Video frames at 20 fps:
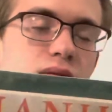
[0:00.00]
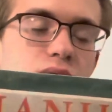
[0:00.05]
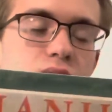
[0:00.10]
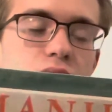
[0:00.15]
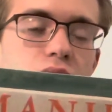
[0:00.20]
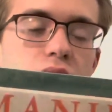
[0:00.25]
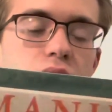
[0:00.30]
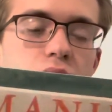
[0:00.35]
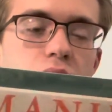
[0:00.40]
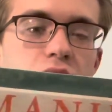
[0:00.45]

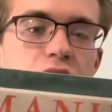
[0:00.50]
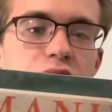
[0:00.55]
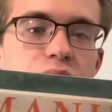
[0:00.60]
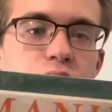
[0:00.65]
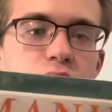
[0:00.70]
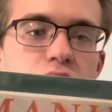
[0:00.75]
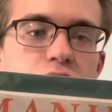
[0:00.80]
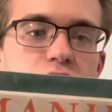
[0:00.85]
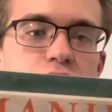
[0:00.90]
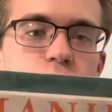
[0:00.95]
a lot of
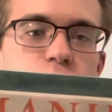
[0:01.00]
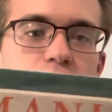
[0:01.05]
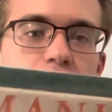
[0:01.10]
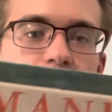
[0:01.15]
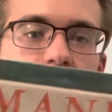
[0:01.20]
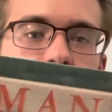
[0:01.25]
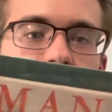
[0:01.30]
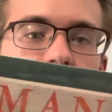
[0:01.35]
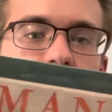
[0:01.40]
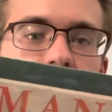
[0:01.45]
praise back
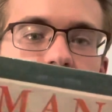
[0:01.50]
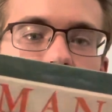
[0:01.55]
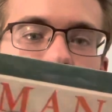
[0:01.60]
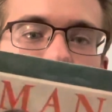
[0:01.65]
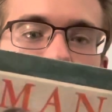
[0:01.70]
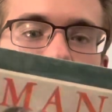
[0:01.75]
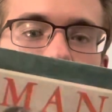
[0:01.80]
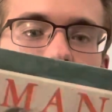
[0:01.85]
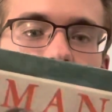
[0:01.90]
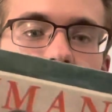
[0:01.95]
in the day
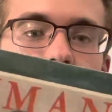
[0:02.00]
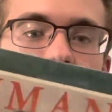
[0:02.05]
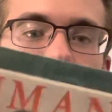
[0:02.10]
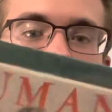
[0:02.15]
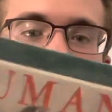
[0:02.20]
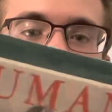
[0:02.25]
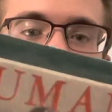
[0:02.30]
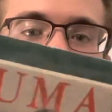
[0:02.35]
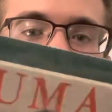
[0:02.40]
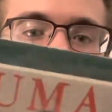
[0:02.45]
for its
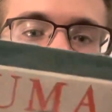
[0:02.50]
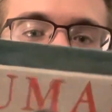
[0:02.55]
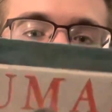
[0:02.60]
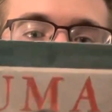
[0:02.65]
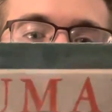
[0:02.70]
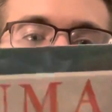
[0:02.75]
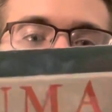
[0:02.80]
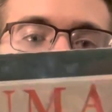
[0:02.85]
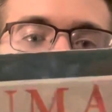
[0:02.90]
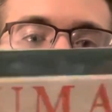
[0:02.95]
images,
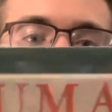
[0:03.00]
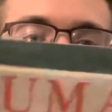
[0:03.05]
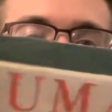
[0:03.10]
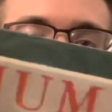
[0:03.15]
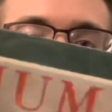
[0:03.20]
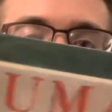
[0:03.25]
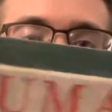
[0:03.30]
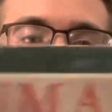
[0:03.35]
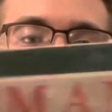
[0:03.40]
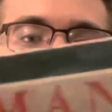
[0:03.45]
and
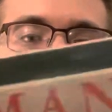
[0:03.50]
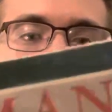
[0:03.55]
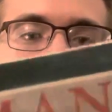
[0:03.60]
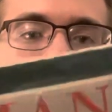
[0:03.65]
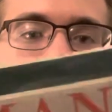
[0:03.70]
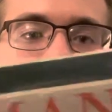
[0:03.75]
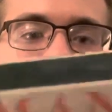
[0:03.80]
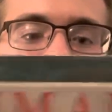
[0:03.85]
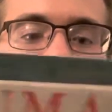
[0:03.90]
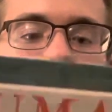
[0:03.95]
still do.
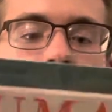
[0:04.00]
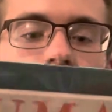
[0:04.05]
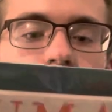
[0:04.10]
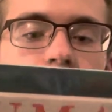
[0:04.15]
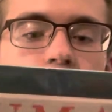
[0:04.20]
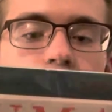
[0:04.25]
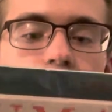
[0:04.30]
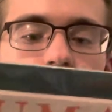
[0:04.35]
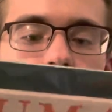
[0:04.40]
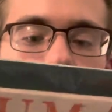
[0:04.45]

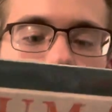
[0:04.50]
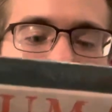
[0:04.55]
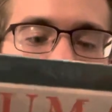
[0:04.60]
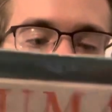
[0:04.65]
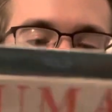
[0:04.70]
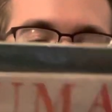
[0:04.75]
So